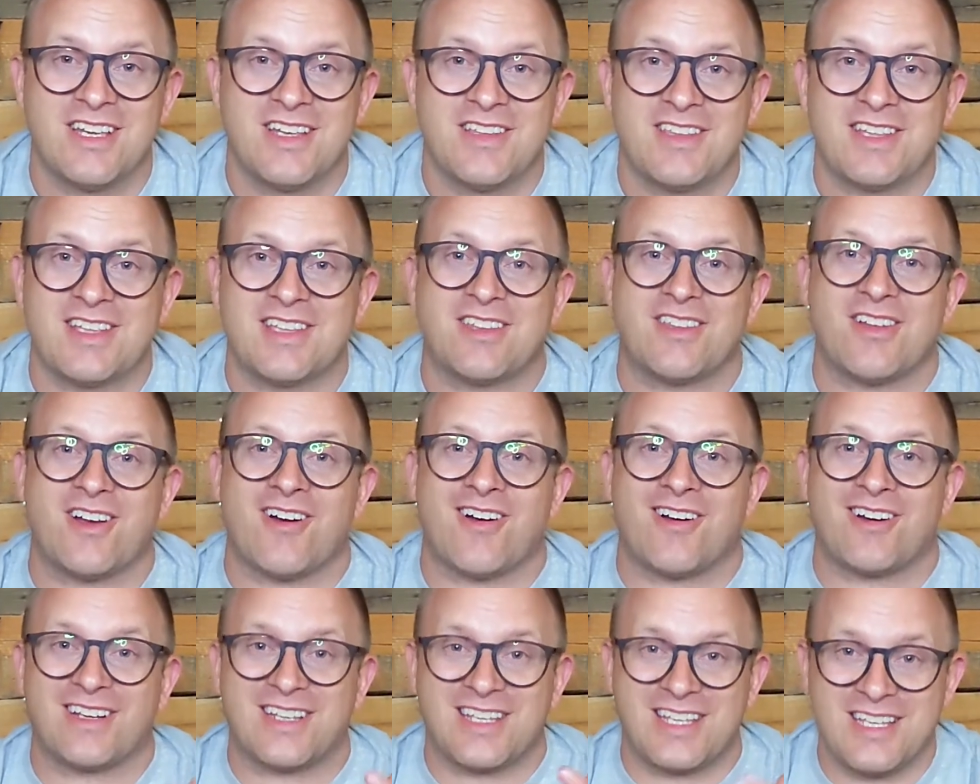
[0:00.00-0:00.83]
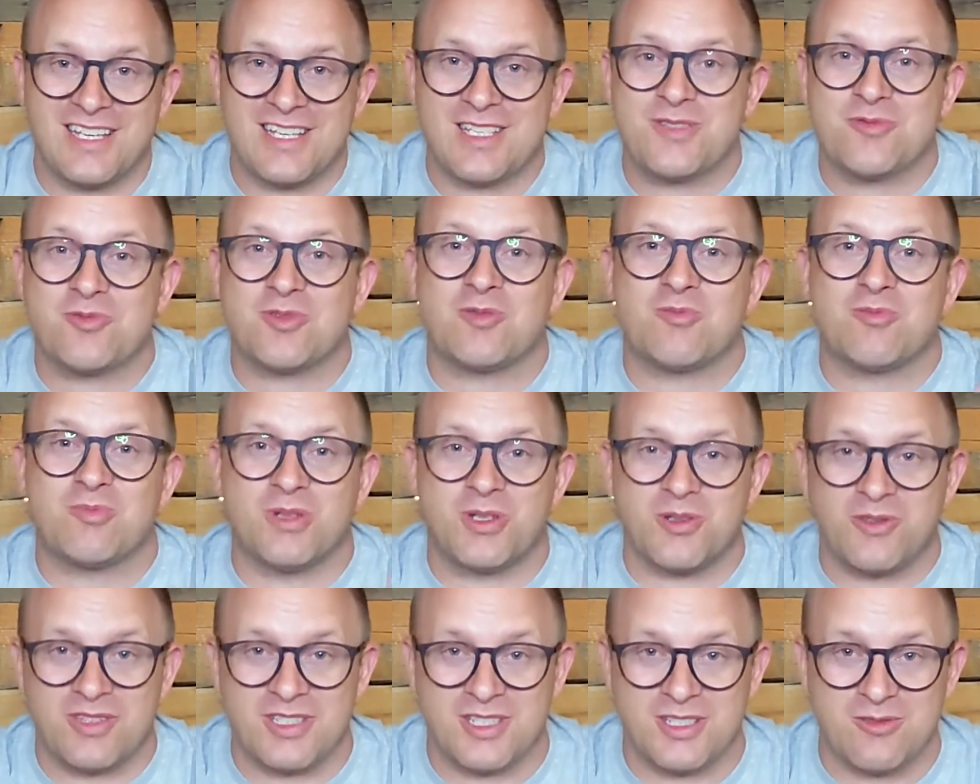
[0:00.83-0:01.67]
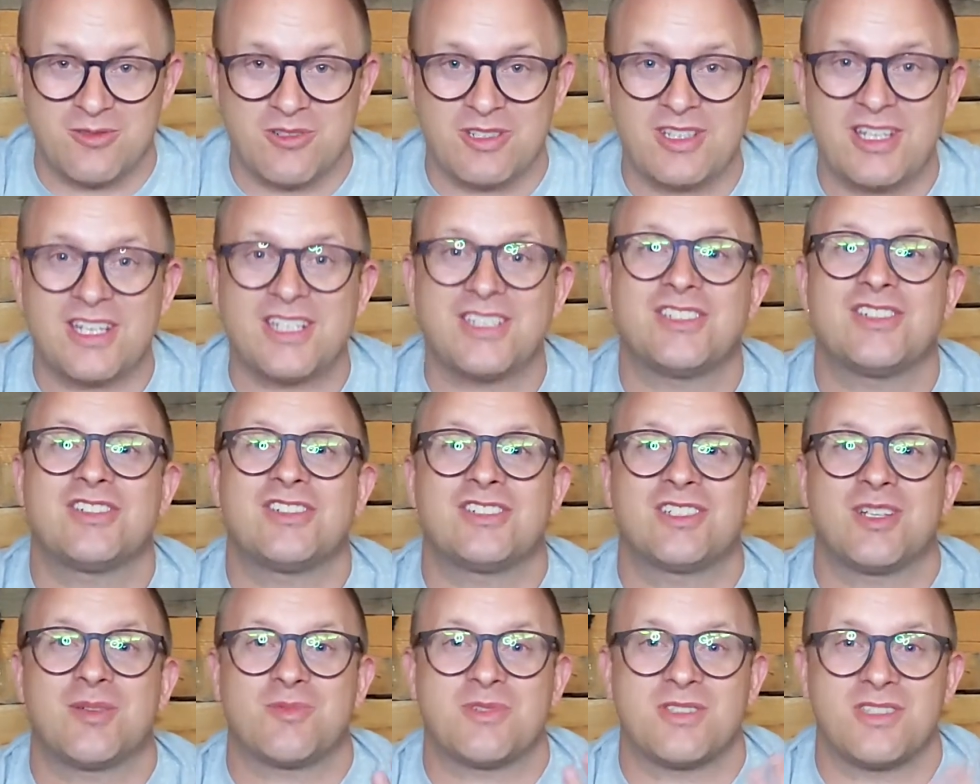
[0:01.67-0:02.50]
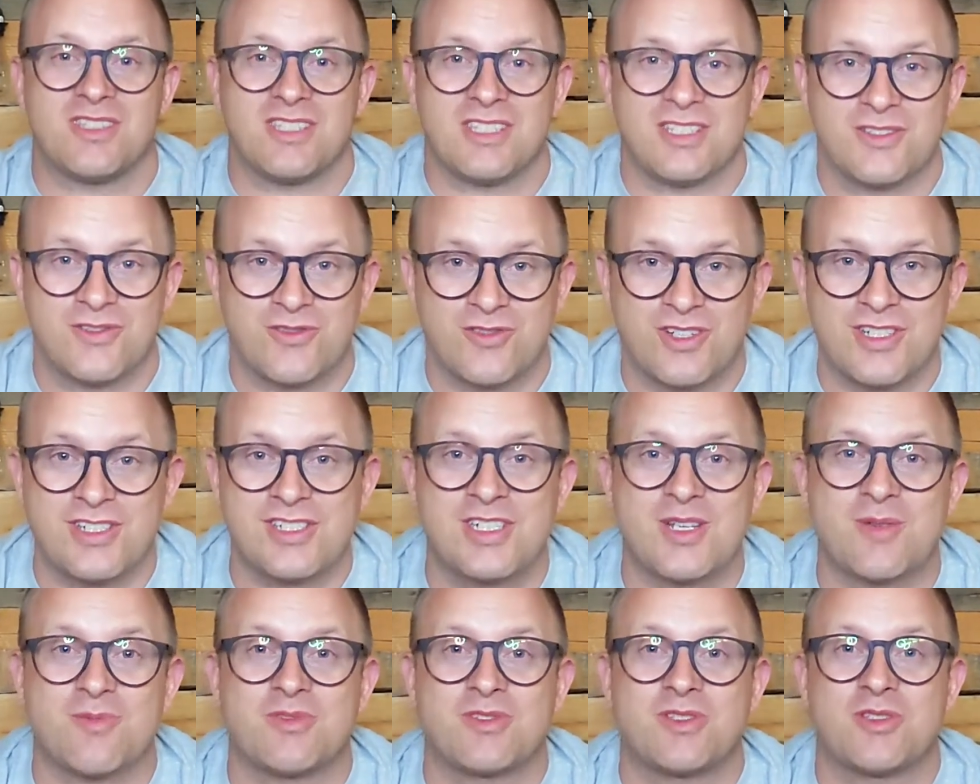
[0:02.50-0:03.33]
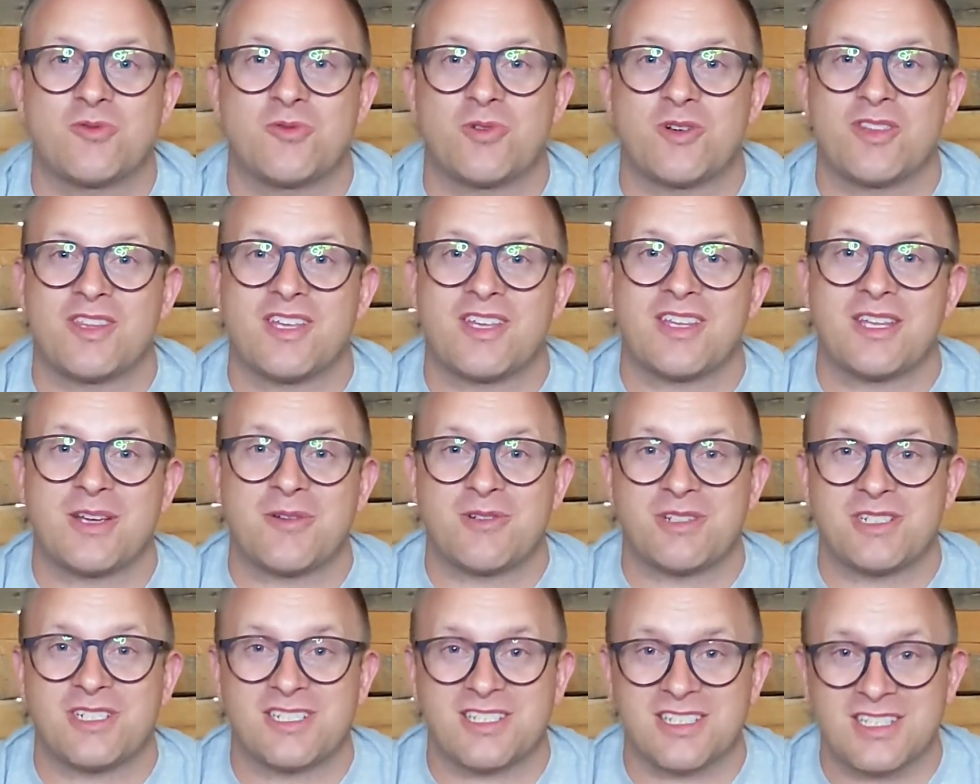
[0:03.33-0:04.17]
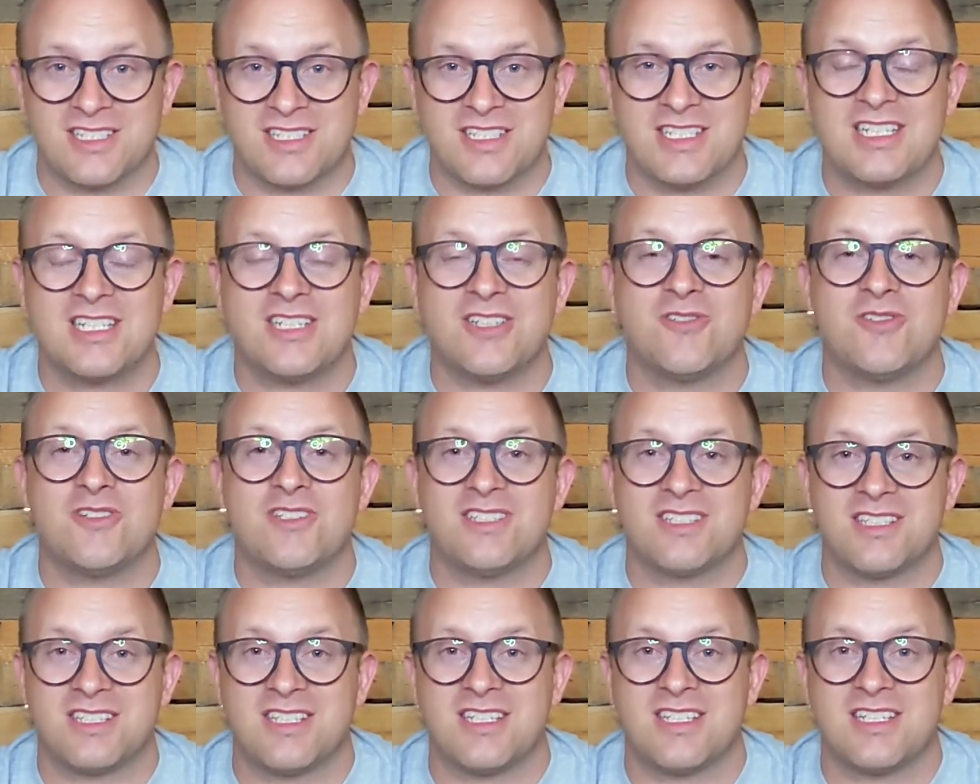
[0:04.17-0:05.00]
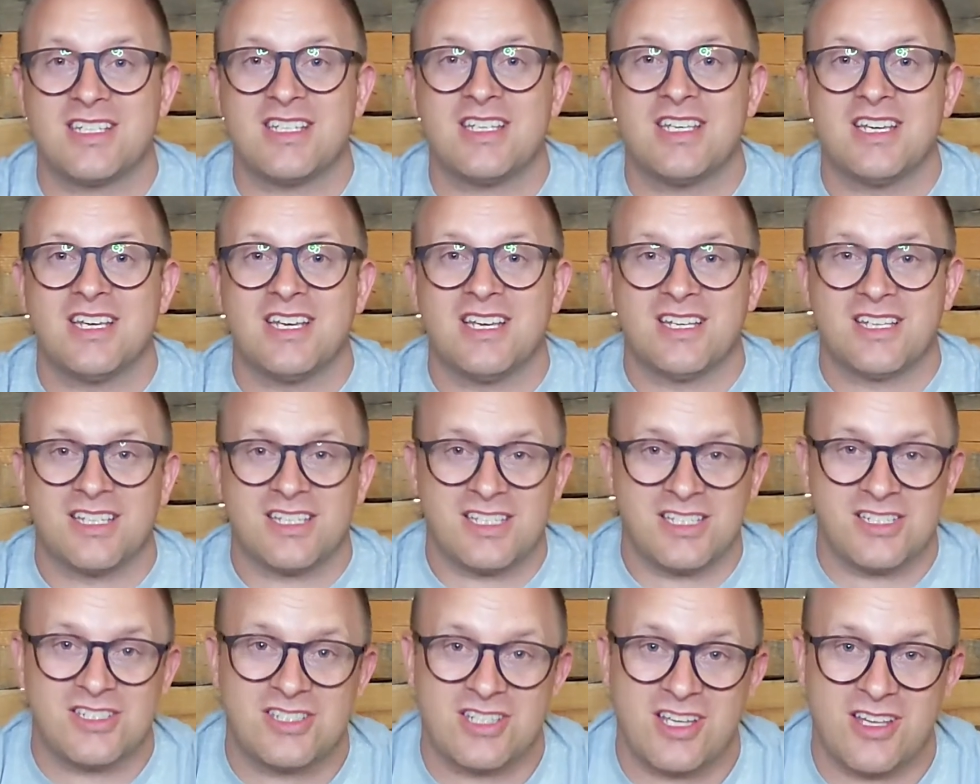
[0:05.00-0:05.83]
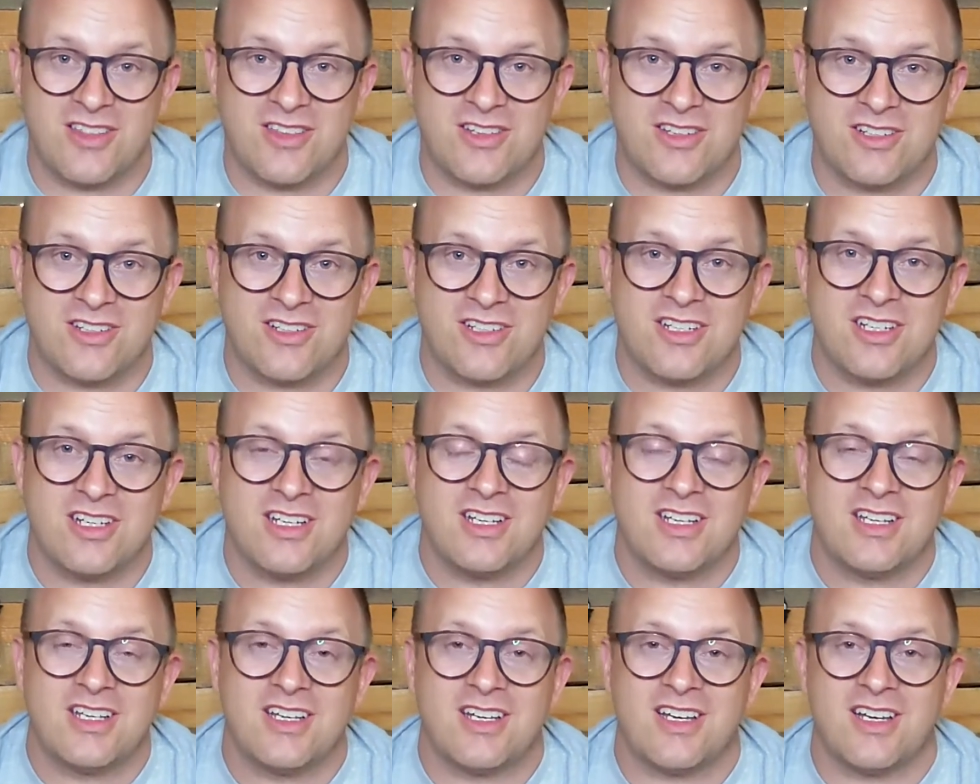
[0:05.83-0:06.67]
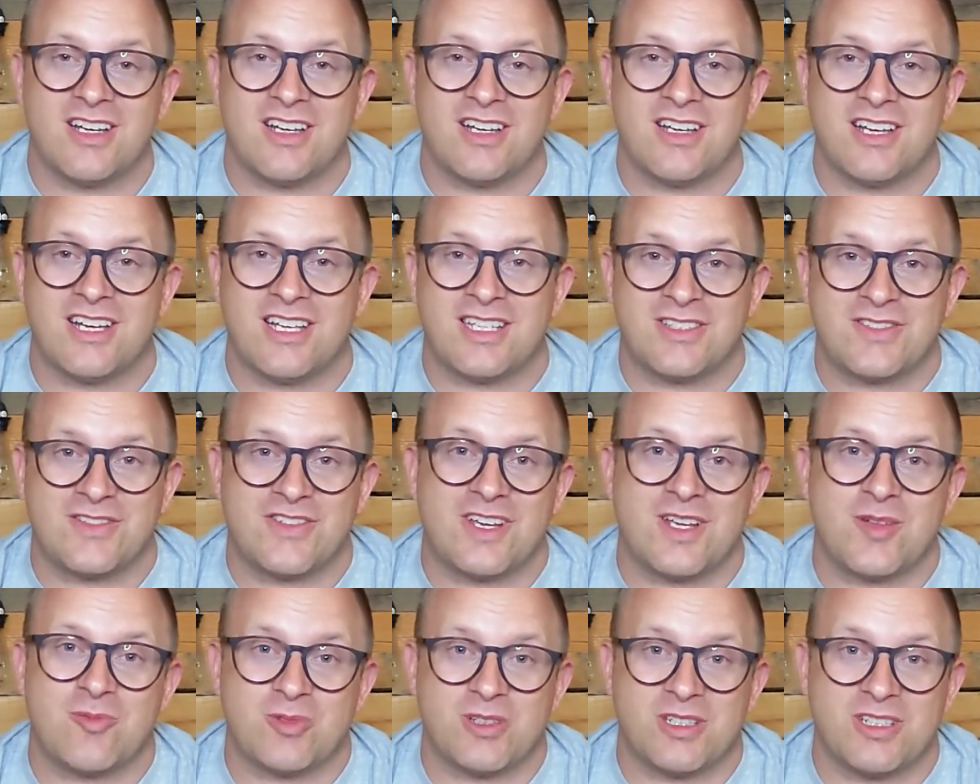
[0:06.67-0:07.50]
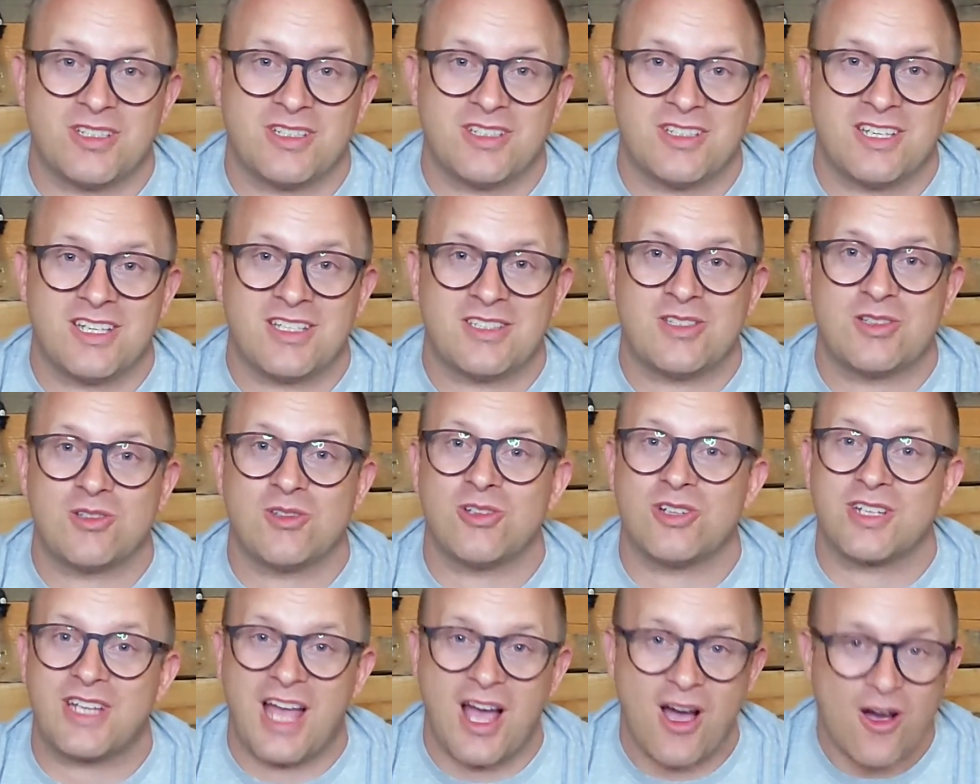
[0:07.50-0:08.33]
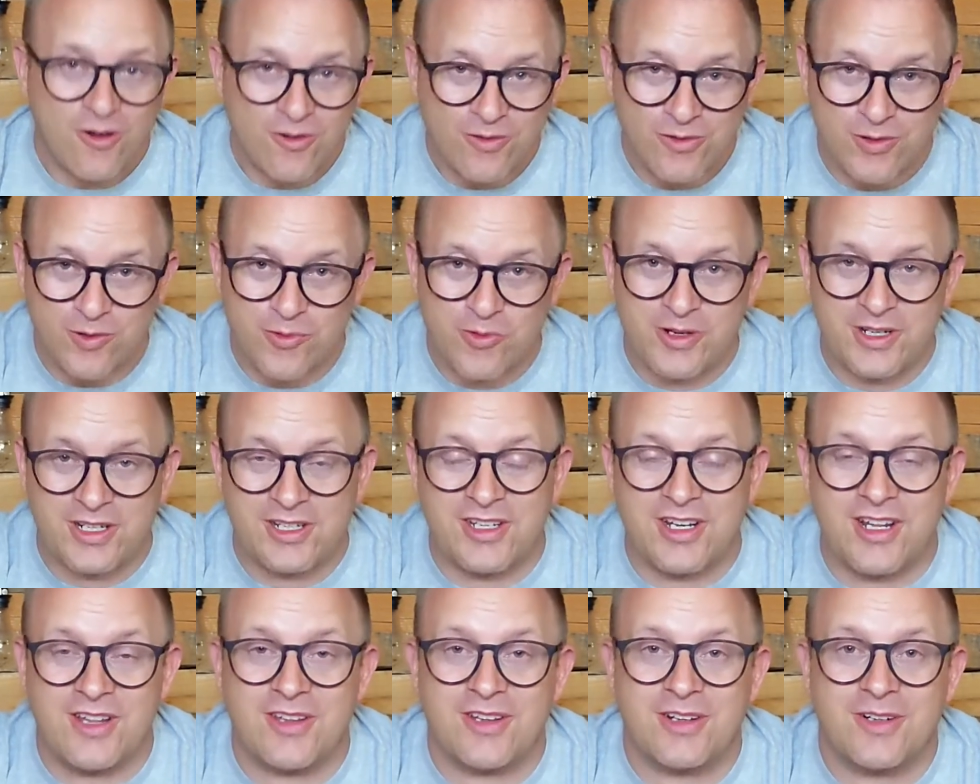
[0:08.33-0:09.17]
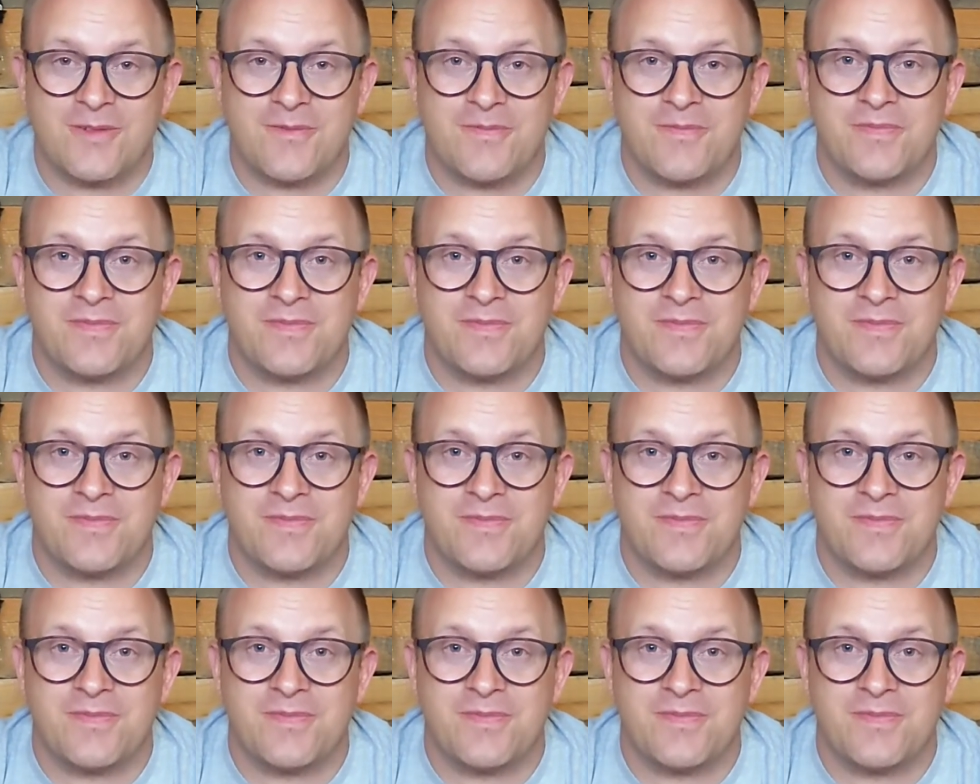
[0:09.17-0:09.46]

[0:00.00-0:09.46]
That our kids would build these relationships and these friendships to where that they would just continue to see each other as family and to look out for one another.